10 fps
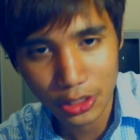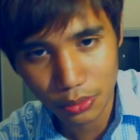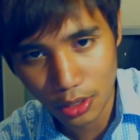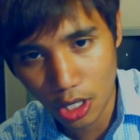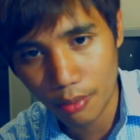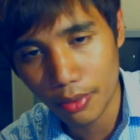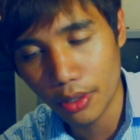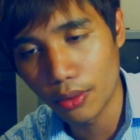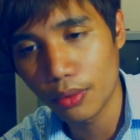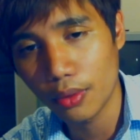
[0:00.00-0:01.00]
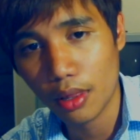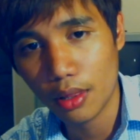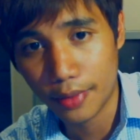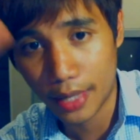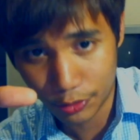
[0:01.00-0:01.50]
actual combo
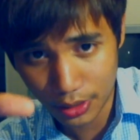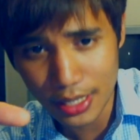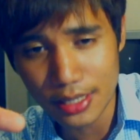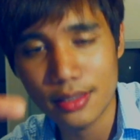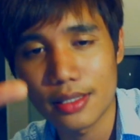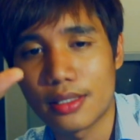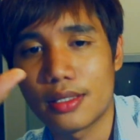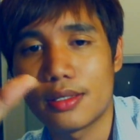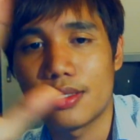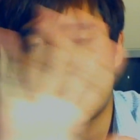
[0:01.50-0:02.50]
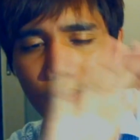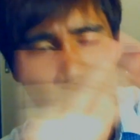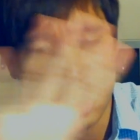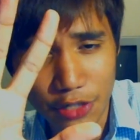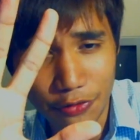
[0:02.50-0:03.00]
that I released is
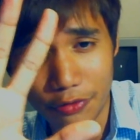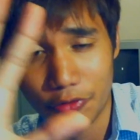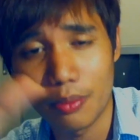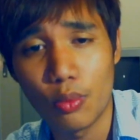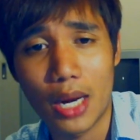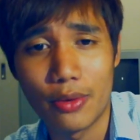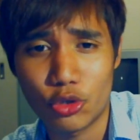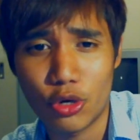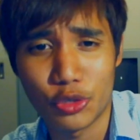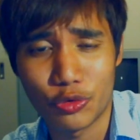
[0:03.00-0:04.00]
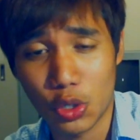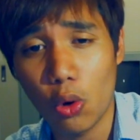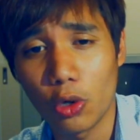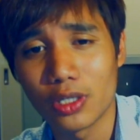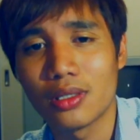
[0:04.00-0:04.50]
much different from what I was trying to record,